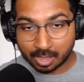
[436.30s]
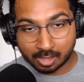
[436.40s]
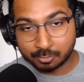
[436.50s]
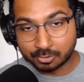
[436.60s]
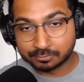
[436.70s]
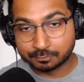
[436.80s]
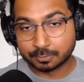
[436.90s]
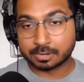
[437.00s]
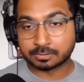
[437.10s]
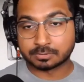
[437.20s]
about if
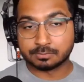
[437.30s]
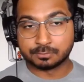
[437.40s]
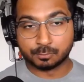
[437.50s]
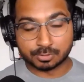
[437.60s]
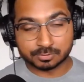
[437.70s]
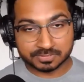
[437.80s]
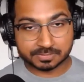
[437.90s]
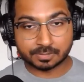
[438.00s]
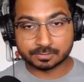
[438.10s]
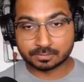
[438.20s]
you wanted to
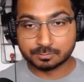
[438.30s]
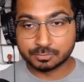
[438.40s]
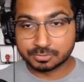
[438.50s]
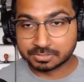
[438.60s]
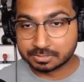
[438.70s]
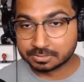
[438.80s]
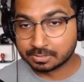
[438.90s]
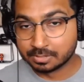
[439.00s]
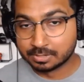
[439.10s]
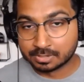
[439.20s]
start a community
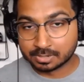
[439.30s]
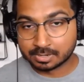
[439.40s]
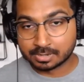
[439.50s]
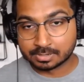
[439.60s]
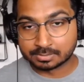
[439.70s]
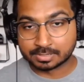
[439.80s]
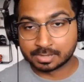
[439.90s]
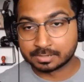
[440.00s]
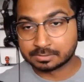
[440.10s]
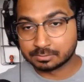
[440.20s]

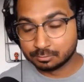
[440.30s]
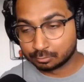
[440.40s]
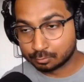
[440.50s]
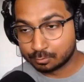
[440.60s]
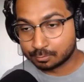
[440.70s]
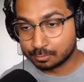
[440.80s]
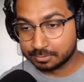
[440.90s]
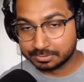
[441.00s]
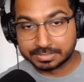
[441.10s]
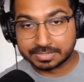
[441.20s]
that you thought
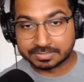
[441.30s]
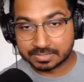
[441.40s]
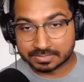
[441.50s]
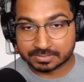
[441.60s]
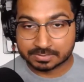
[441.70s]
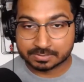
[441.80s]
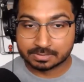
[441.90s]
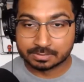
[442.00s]
didn't exist?